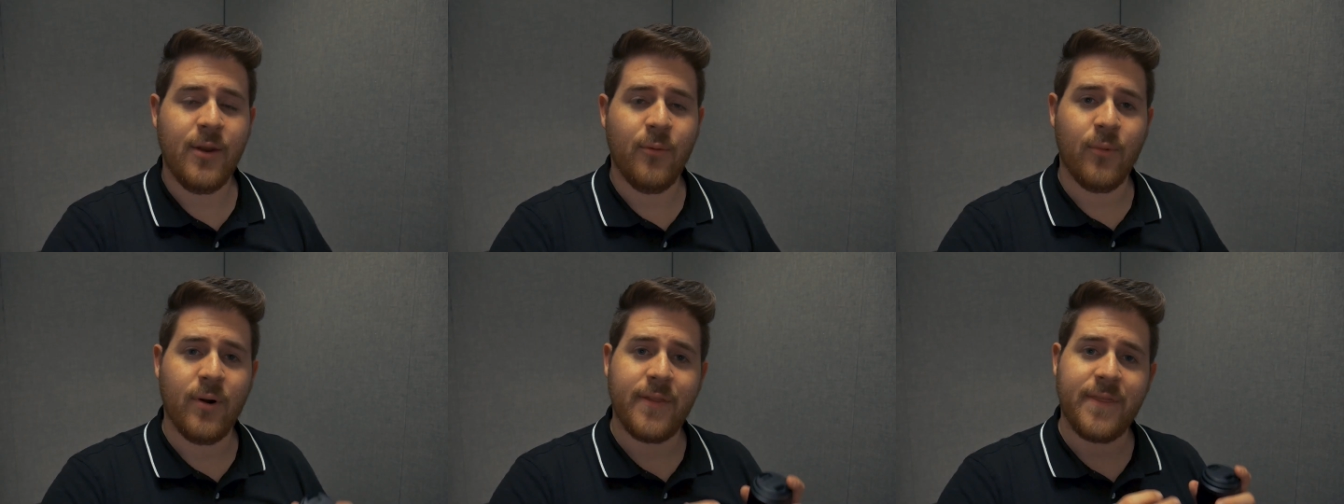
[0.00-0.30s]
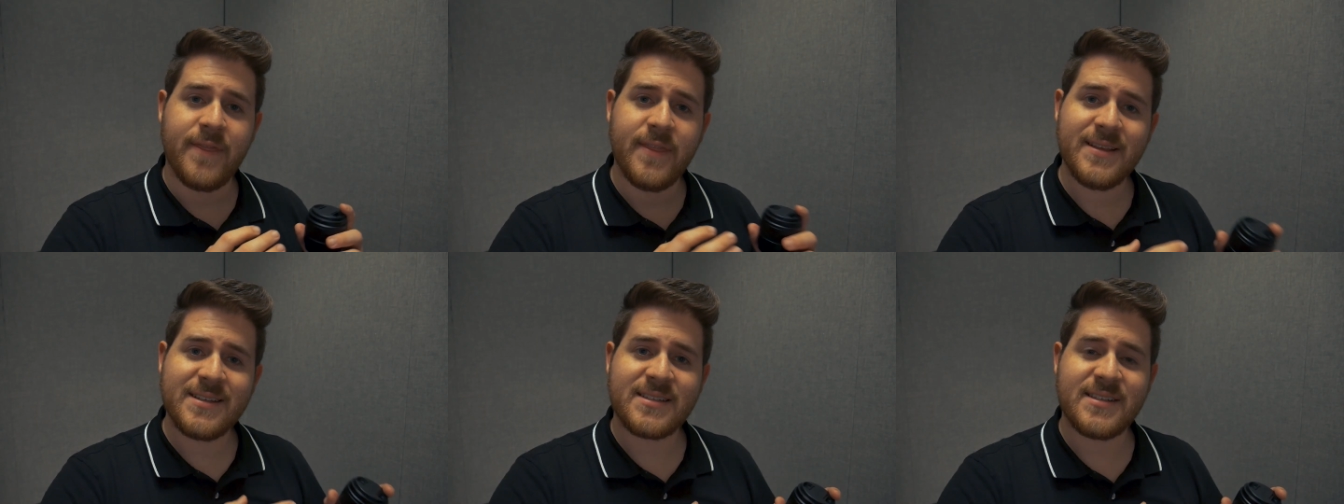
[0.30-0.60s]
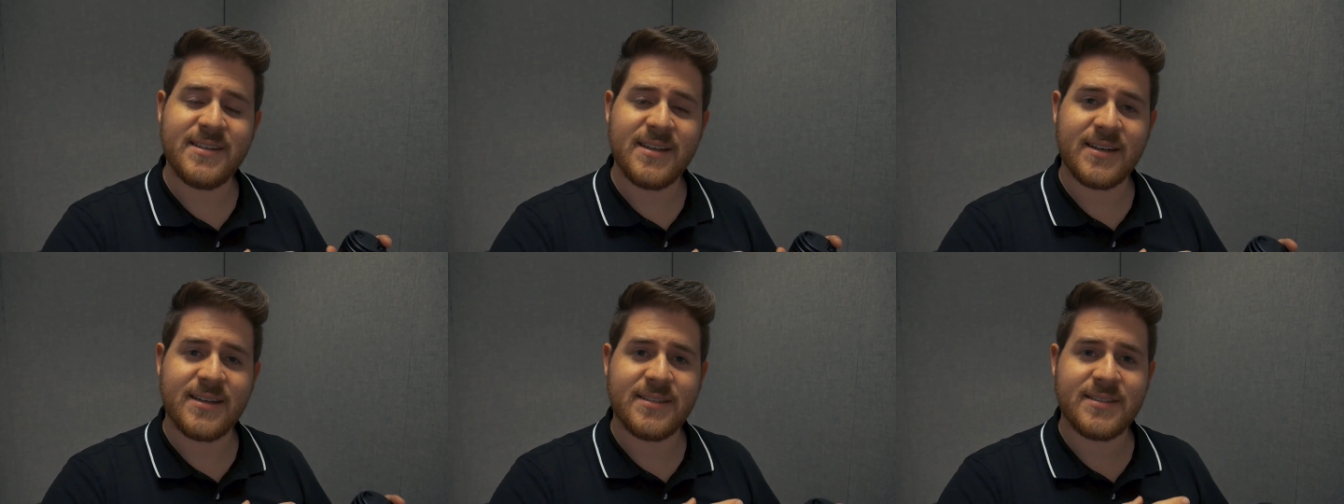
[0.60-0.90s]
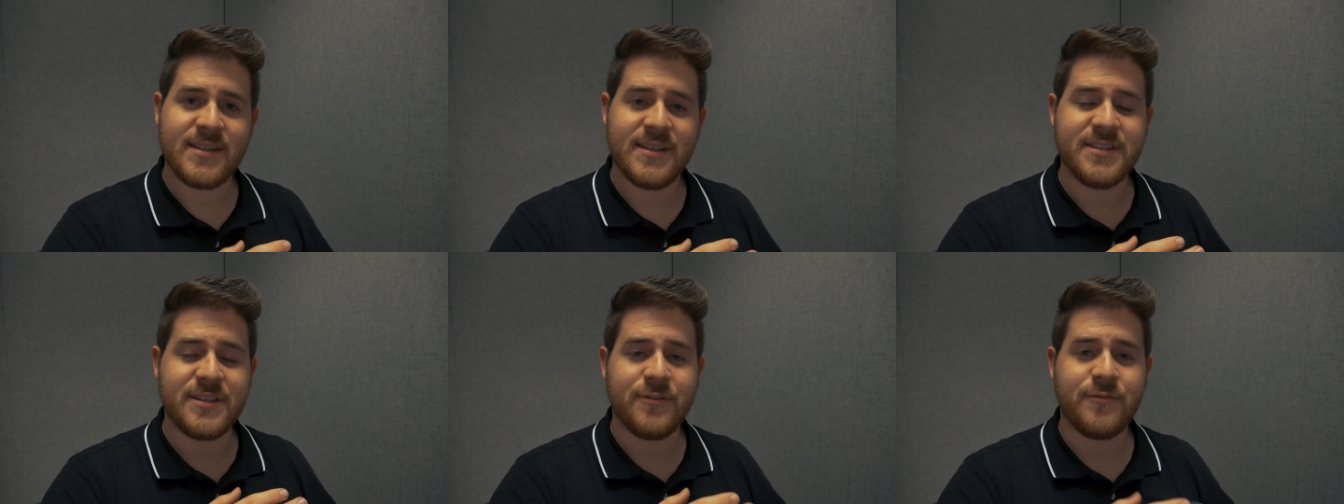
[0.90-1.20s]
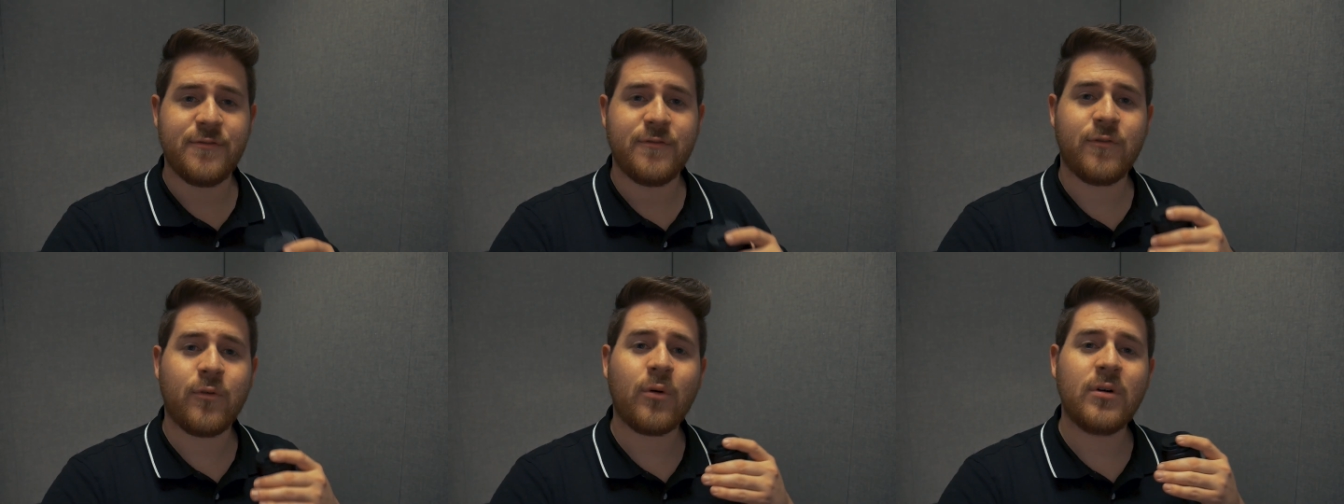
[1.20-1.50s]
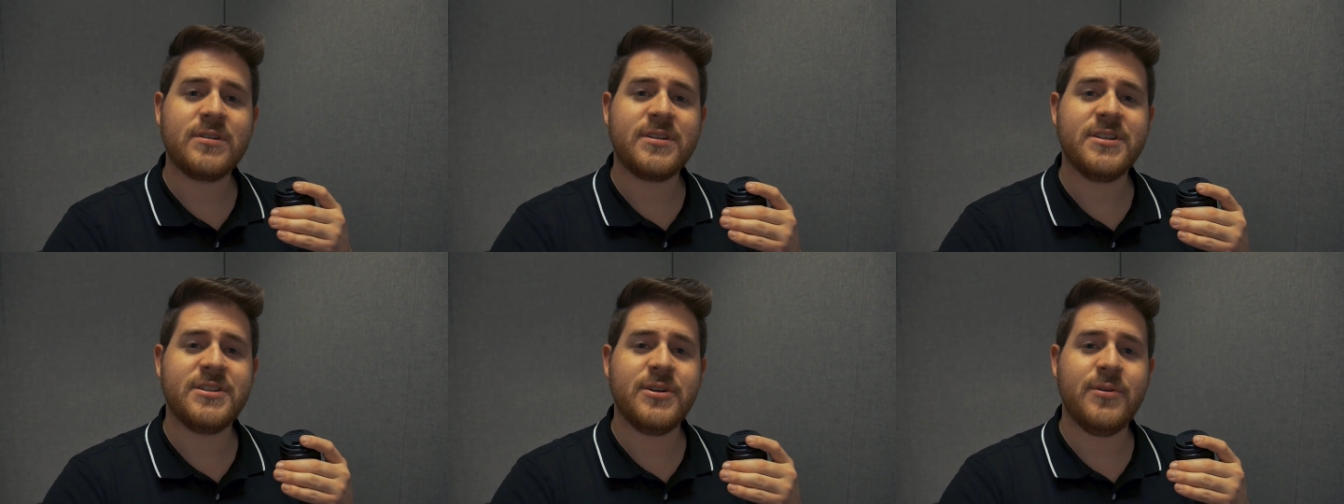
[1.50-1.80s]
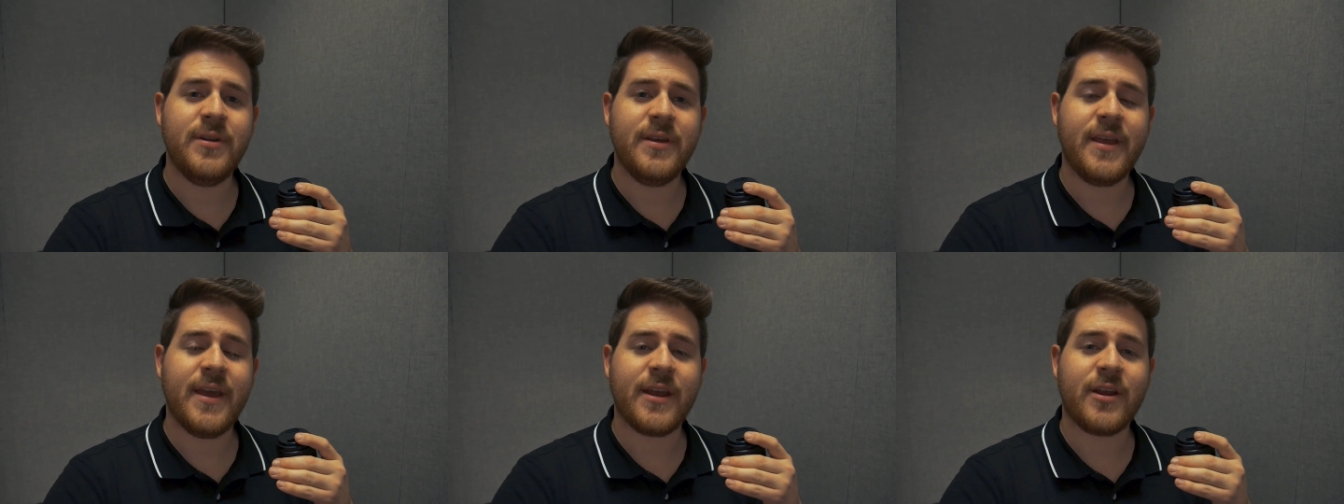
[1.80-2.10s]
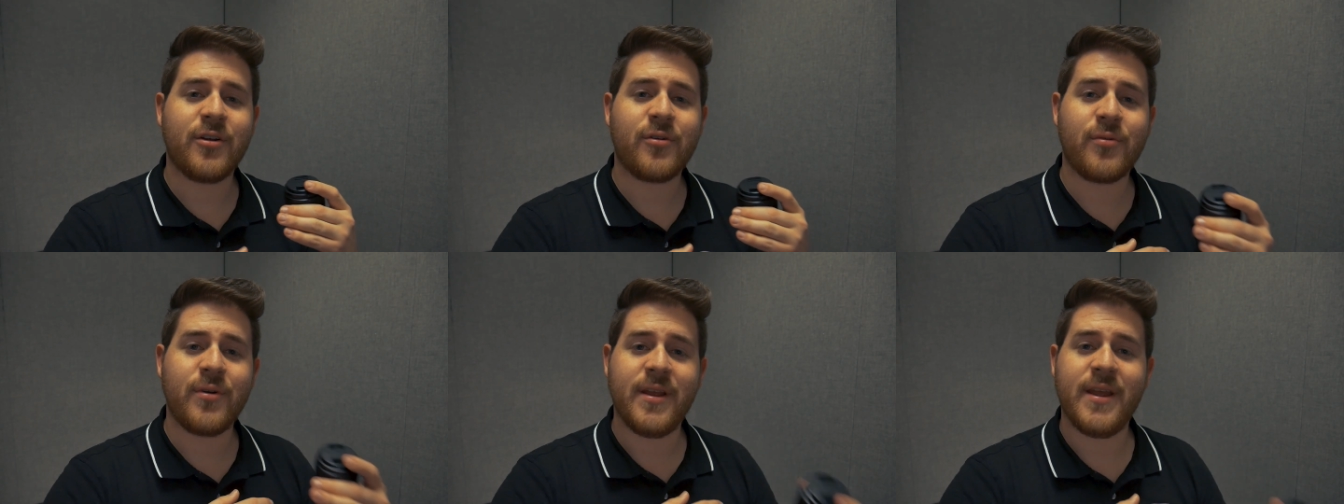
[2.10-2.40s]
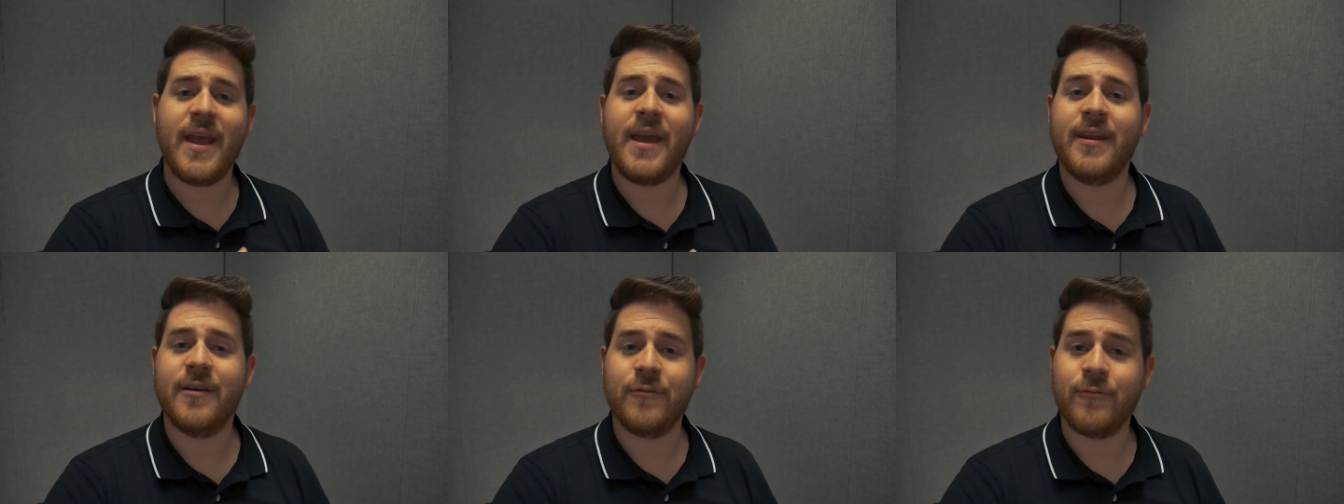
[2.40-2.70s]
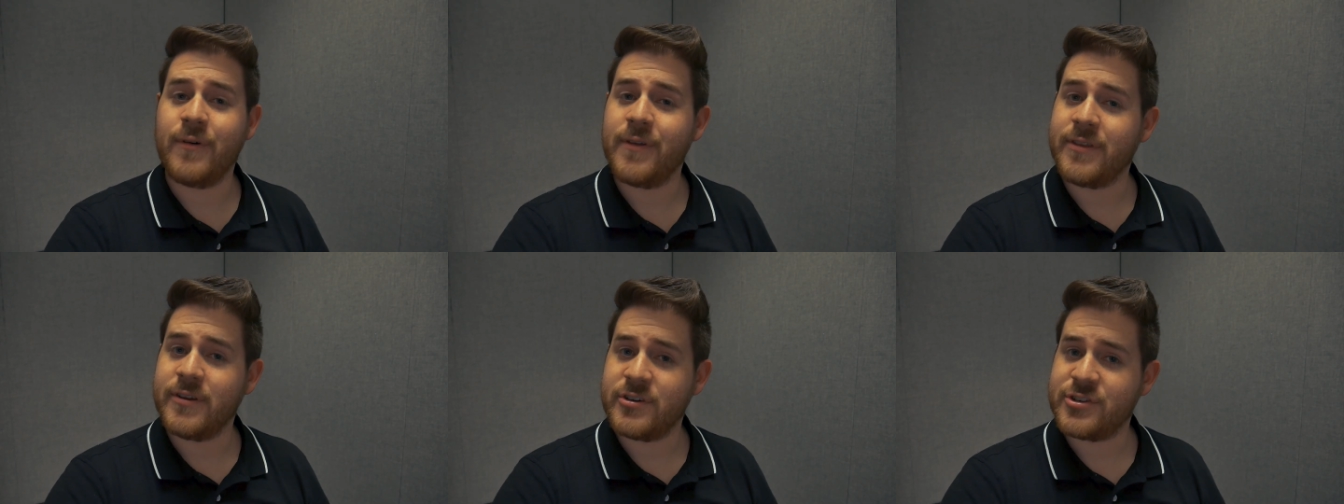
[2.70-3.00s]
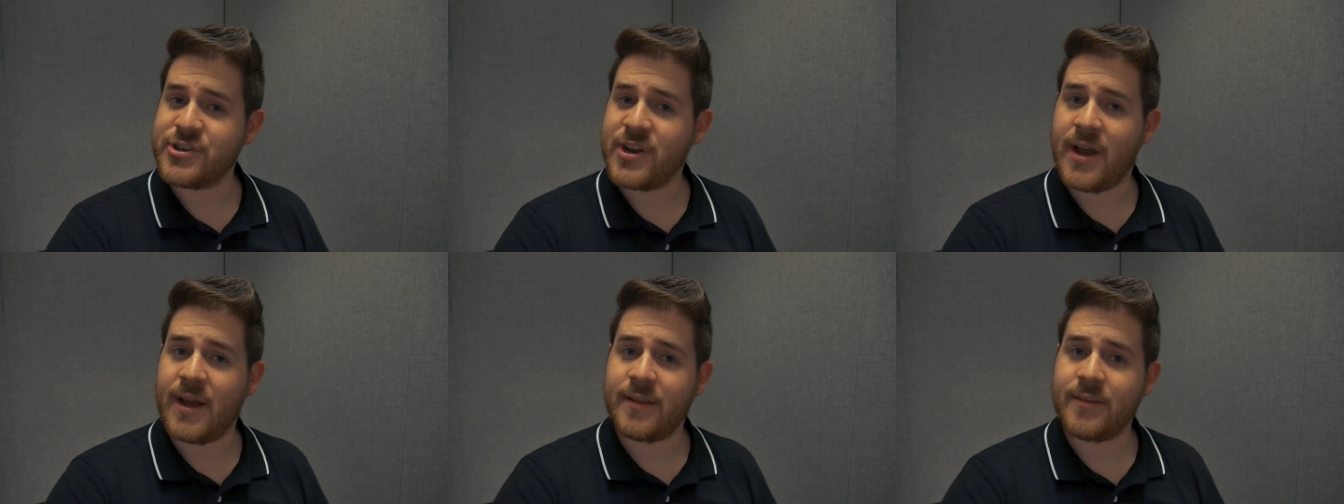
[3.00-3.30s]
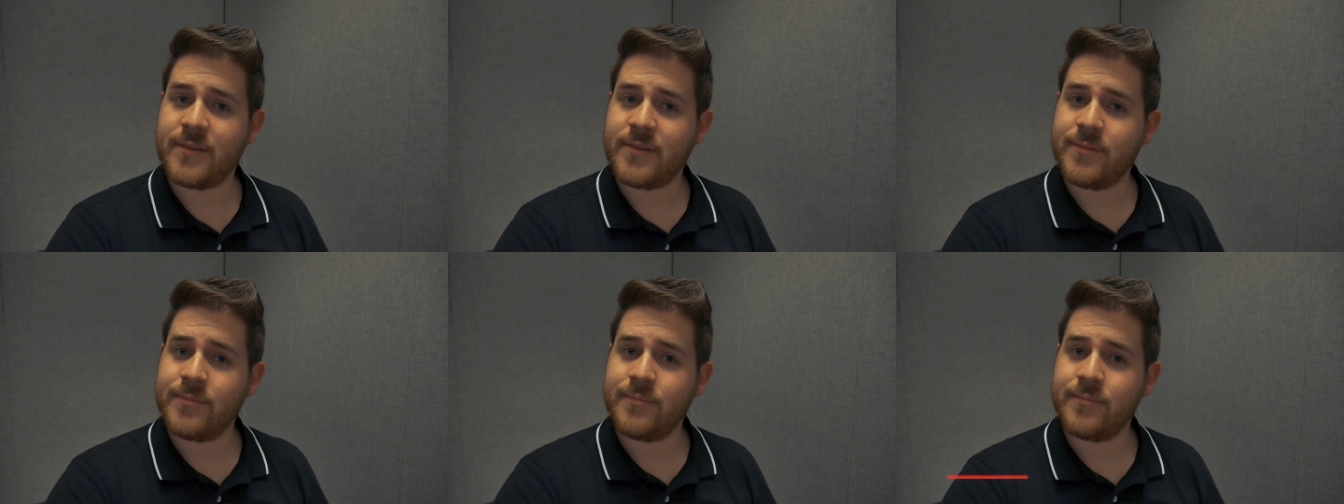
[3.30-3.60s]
And what this does is it forces you to get creative with your shots.